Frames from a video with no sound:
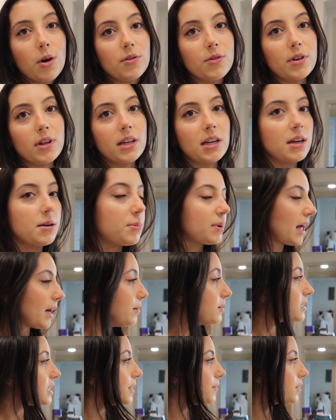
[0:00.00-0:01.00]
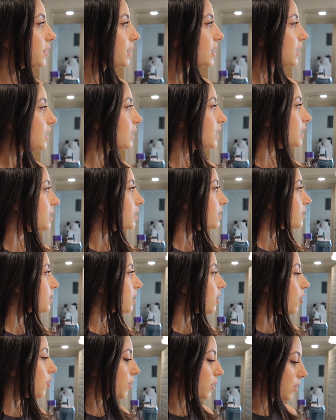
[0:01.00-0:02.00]
unrelated, but I was never a
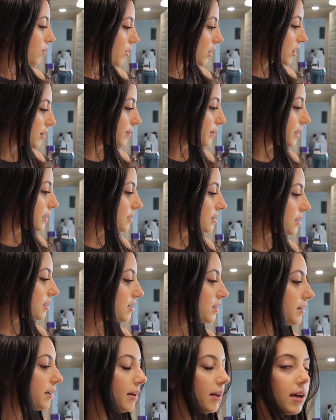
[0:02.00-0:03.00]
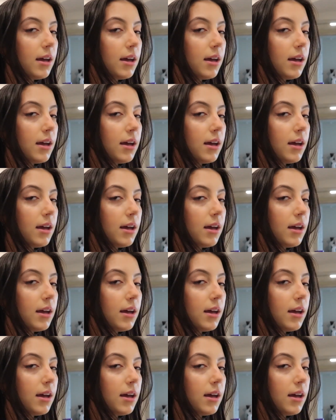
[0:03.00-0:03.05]
coconut water person